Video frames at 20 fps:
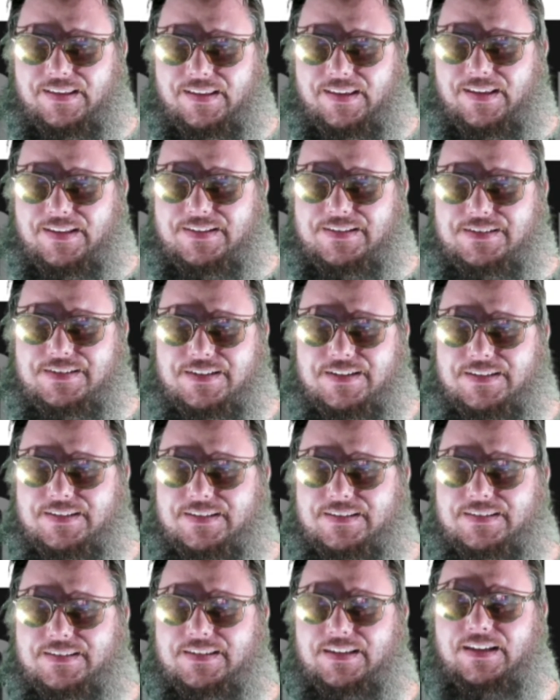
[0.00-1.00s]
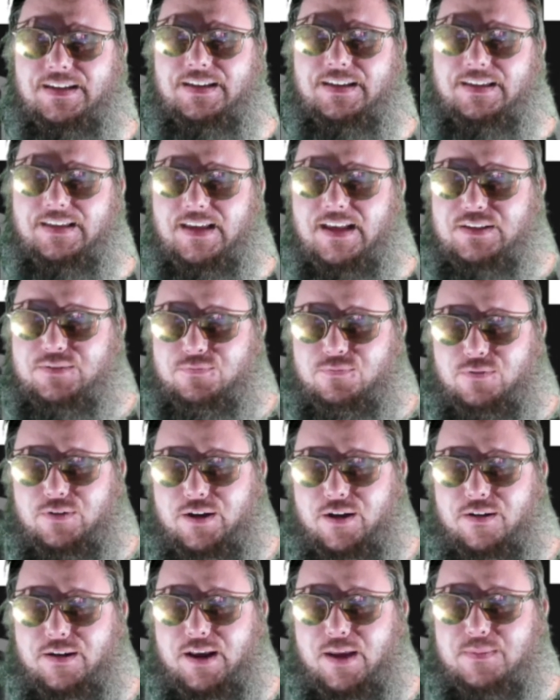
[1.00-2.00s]
it's just it's free
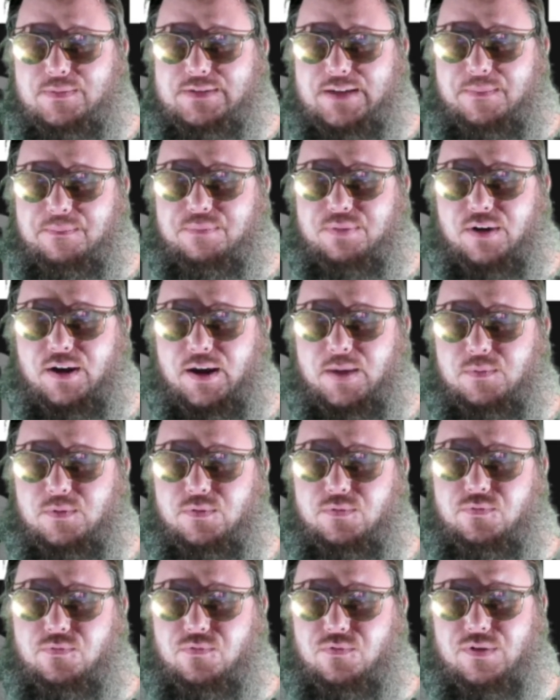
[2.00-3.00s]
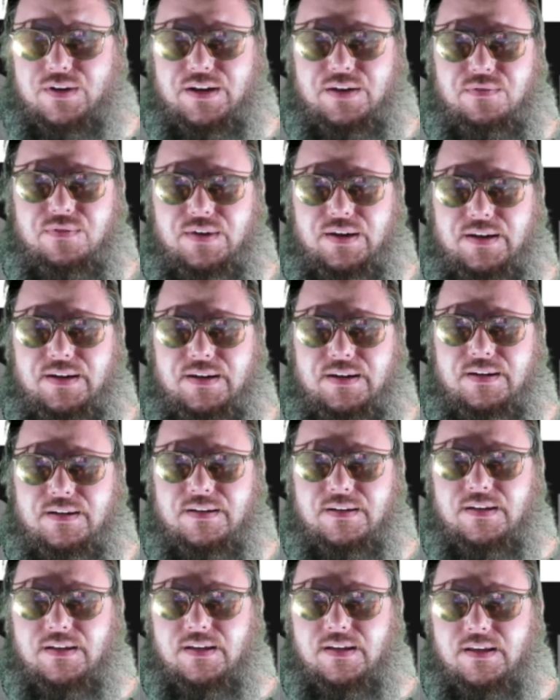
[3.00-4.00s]
on Amazon Prime with Freevee.
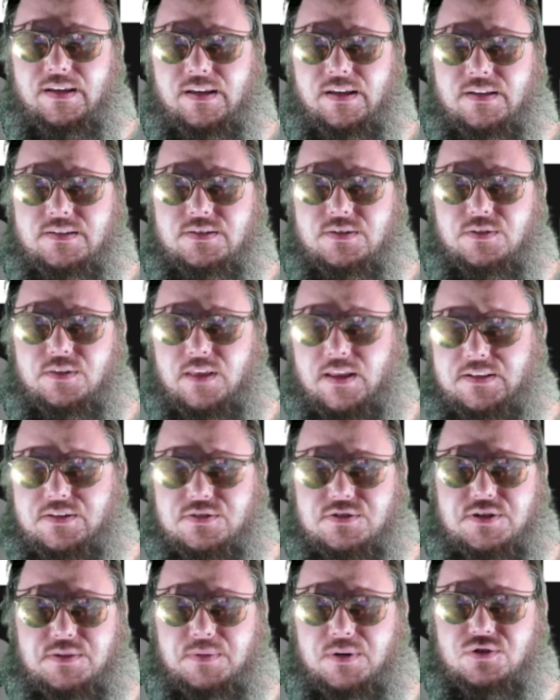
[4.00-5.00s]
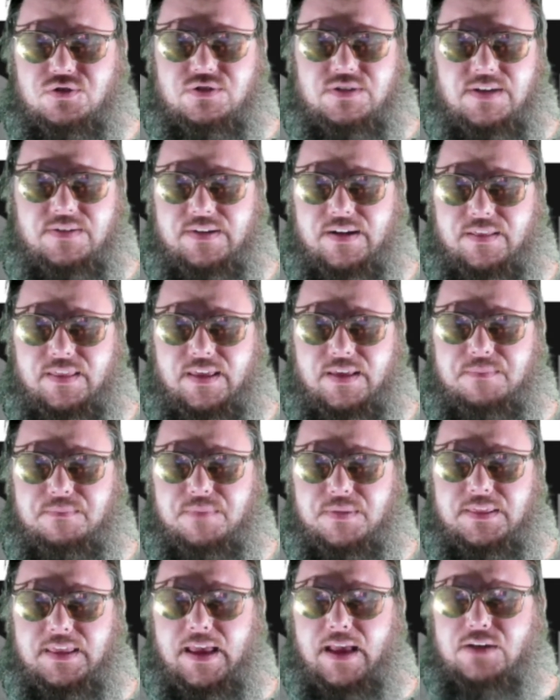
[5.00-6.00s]
So like just commercials every now and then,
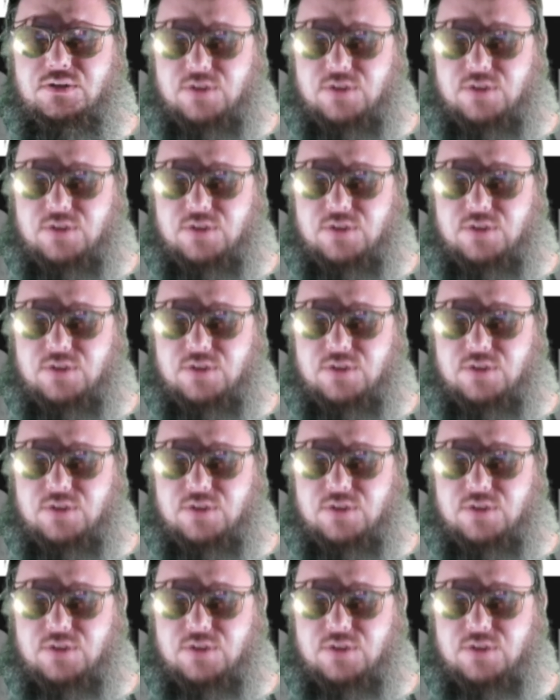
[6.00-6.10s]
but they actually